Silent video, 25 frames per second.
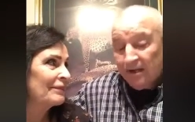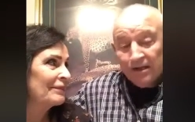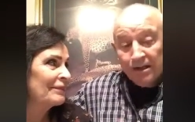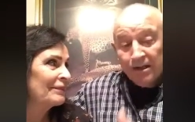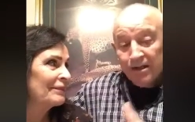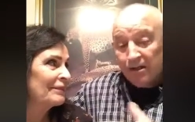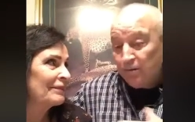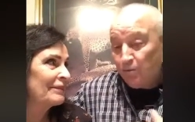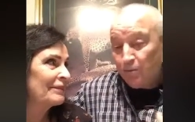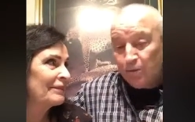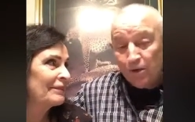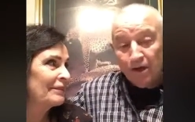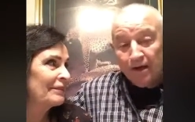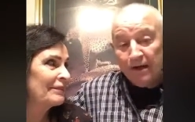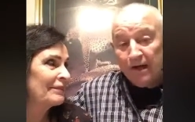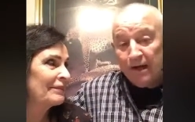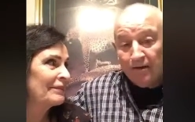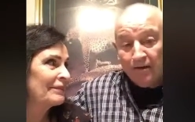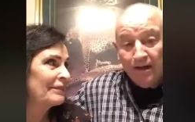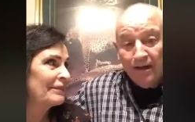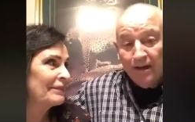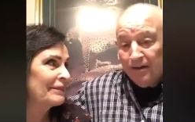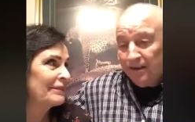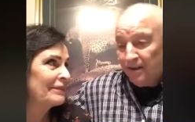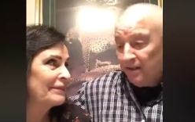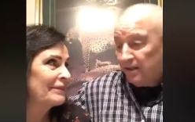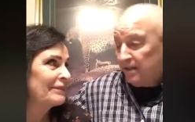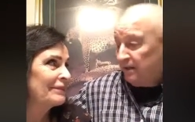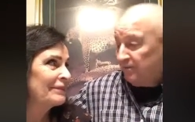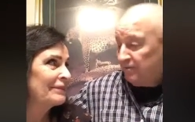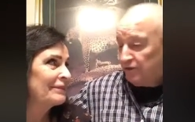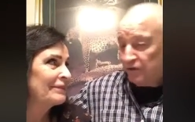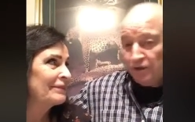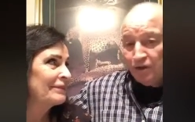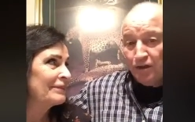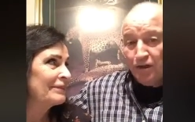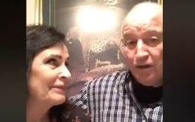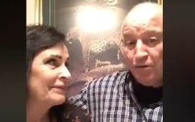Speaker 1: You know, we got our the
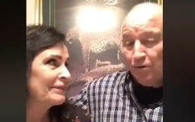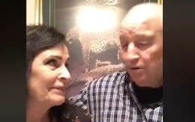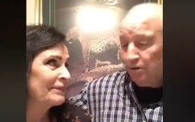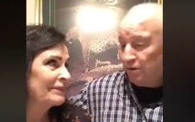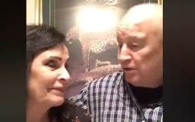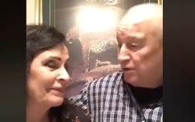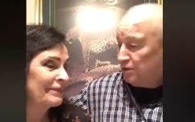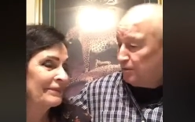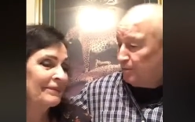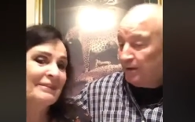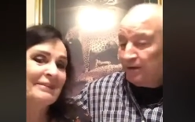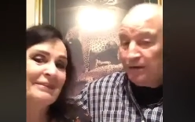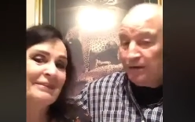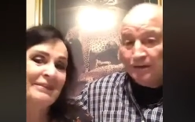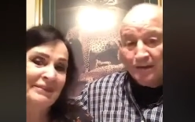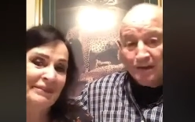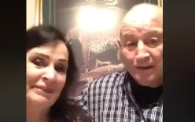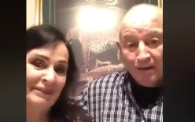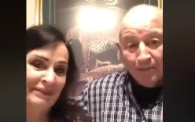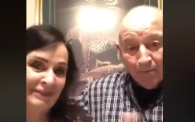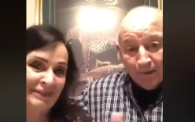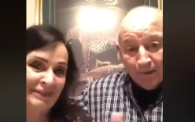gifts of the Holy Spirit, mm -hmm. the